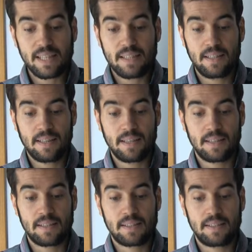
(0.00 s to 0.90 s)

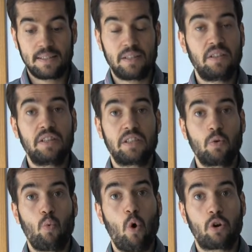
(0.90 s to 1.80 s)
the teacher
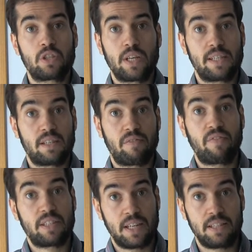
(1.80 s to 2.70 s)
works as a
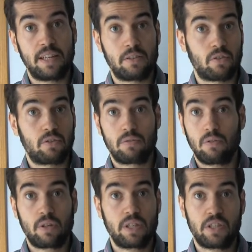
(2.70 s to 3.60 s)
facilitator.
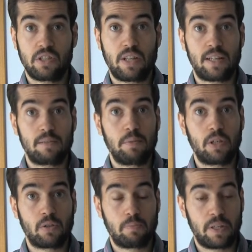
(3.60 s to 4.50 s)
Okay, just that,
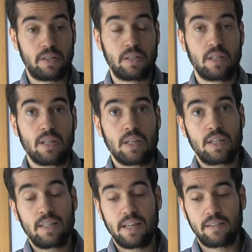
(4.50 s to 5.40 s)
because but
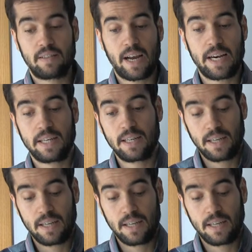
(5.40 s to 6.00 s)
the entire